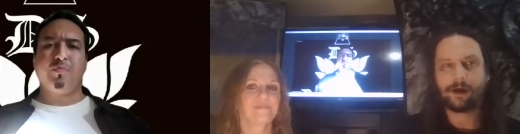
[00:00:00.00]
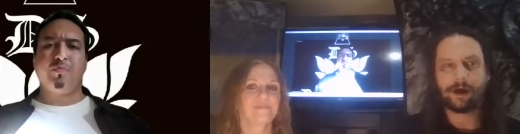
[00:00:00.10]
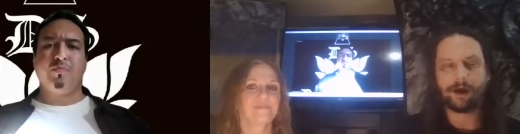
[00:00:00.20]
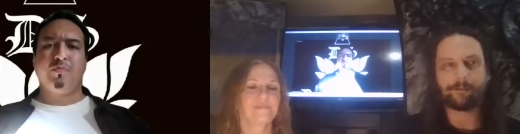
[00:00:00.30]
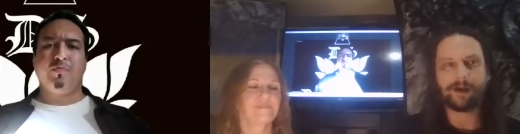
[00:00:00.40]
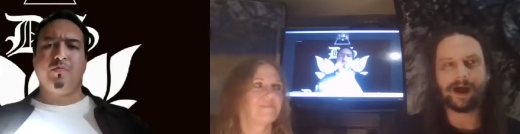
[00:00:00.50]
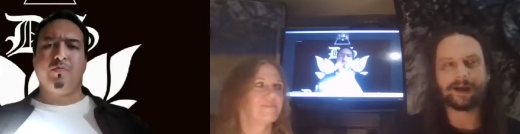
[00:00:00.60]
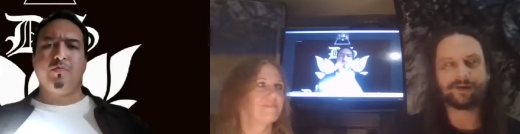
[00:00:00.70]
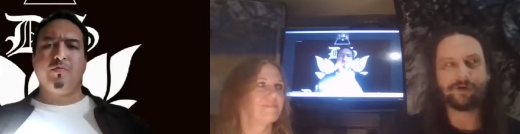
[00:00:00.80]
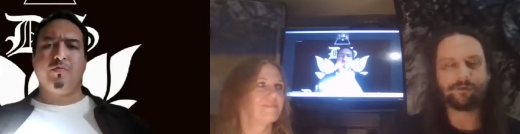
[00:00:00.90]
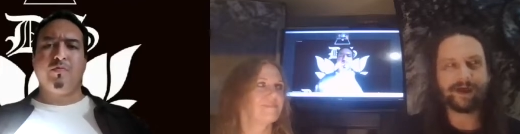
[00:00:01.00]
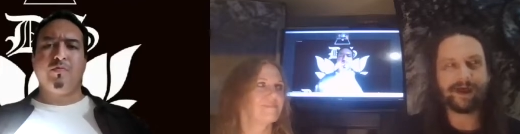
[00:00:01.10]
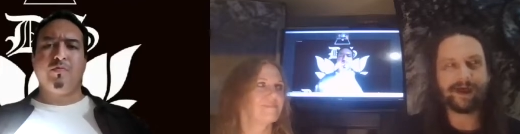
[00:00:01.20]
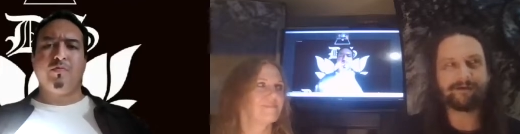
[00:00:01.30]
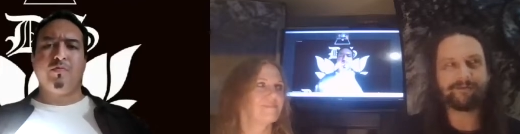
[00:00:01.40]
Speaker 1: I don't
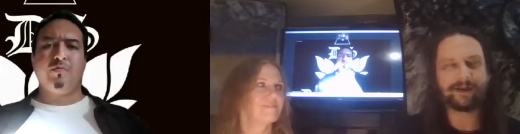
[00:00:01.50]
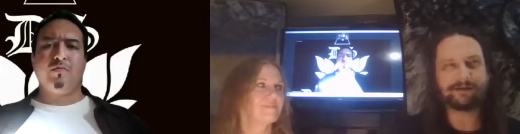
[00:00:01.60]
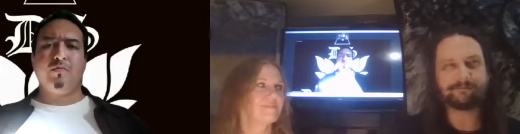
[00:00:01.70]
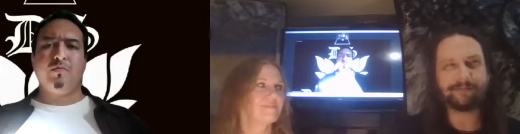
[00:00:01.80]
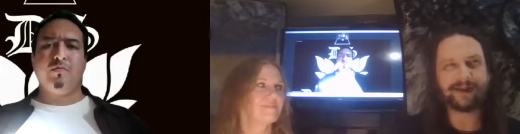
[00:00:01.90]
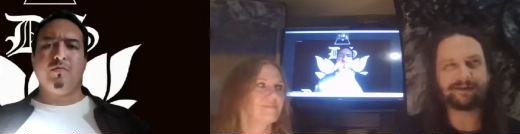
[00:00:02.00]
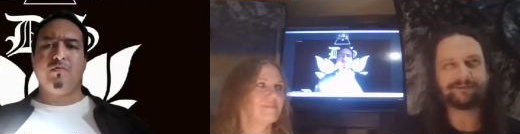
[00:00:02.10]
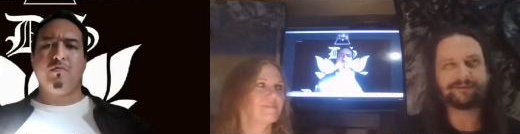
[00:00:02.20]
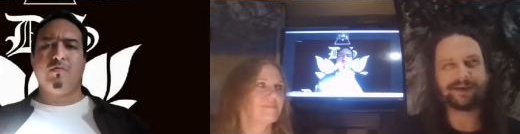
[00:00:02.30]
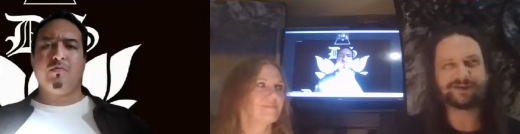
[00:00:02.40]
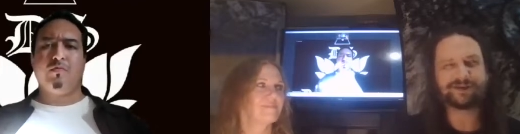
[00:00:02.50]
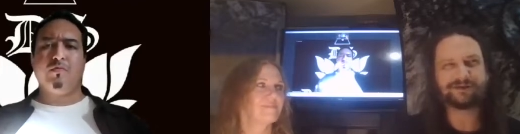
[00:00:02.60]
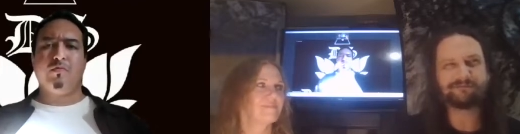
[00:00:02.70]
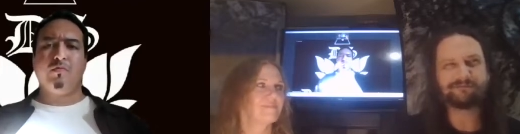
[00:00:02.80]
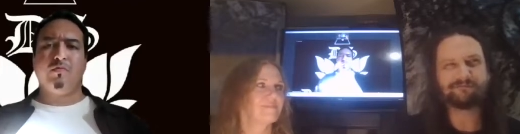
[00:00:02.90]
have any
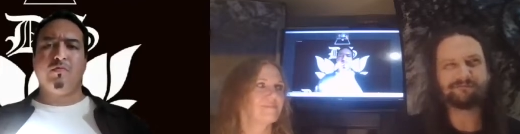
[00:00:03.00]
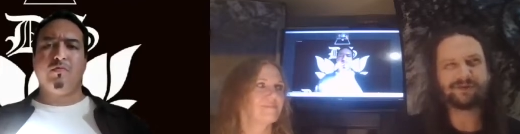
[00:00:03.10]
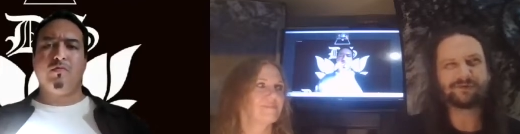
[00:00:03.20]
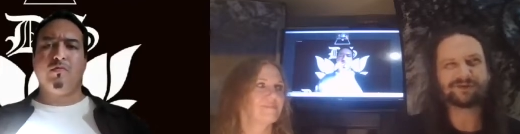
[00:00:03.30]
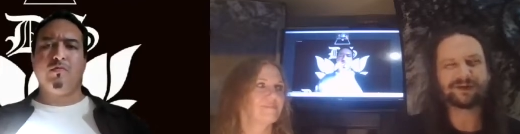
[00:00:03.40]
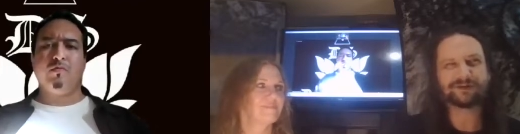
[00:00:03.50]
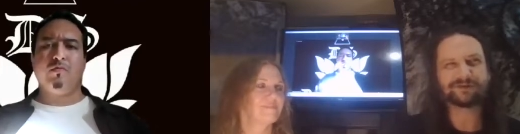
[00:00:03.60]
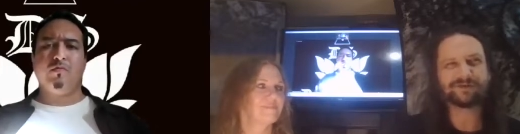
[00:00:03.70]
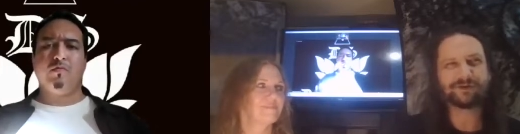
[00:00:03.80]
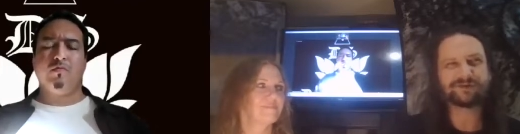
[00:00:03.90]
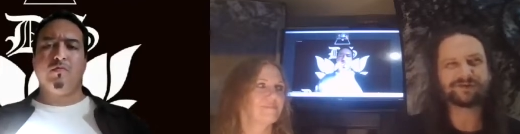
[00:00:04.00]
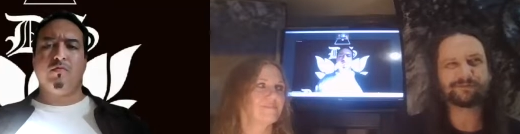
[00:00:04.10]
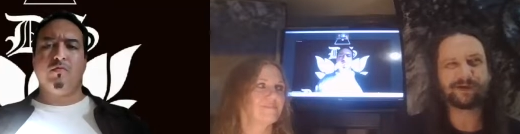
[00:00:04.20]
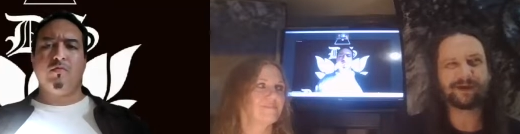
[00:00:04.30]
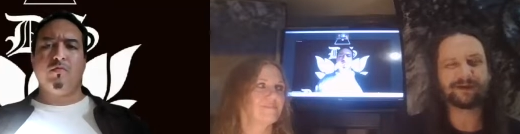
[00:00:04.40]
meditation music, so to
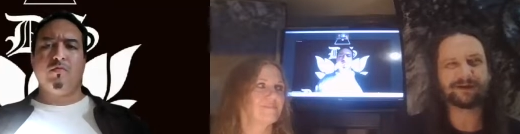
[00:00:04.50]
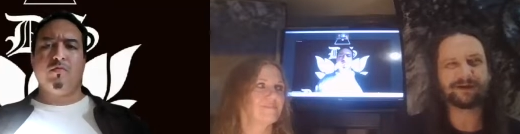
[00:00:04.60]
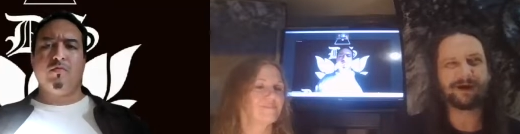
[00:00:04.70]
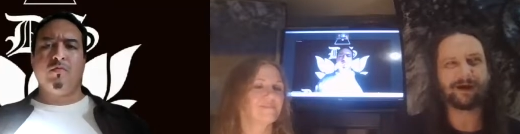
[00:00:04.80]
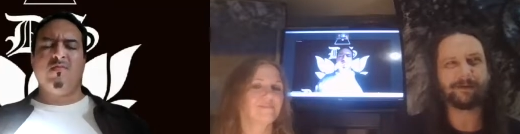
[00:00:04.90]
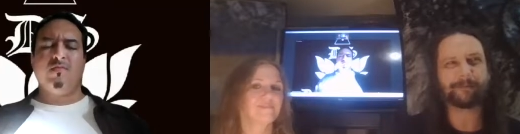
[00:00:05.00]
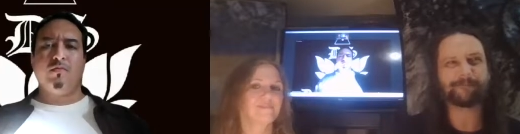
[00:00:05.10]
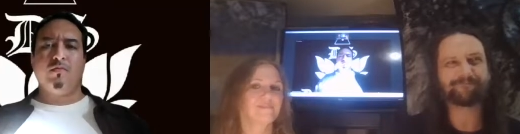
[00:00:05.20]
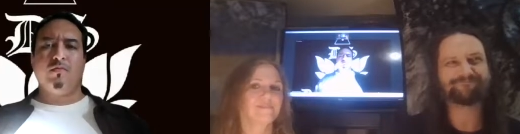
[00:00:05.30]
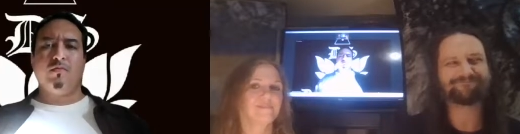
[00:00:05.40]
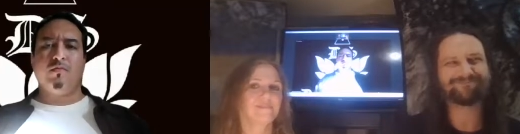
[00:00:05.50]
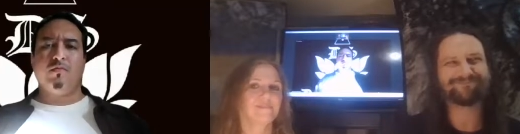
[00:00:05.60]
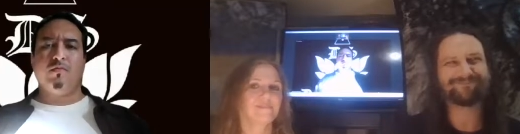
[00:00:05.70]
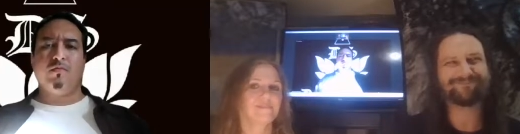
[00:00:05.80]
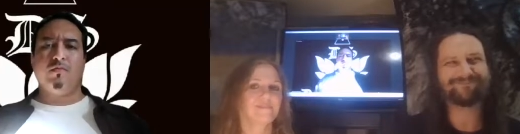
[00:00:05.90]
speak,
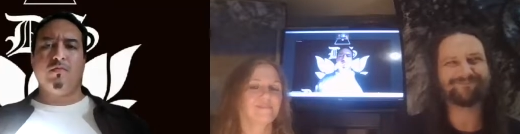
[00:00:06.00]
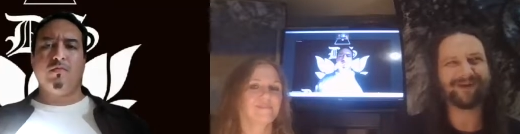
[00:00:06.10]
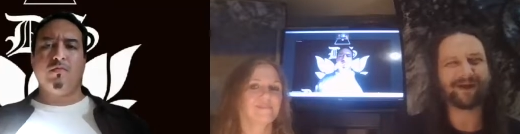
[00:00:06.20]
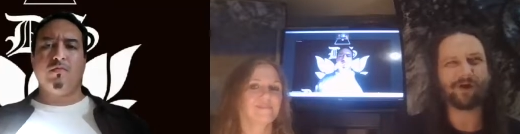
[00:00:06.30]
at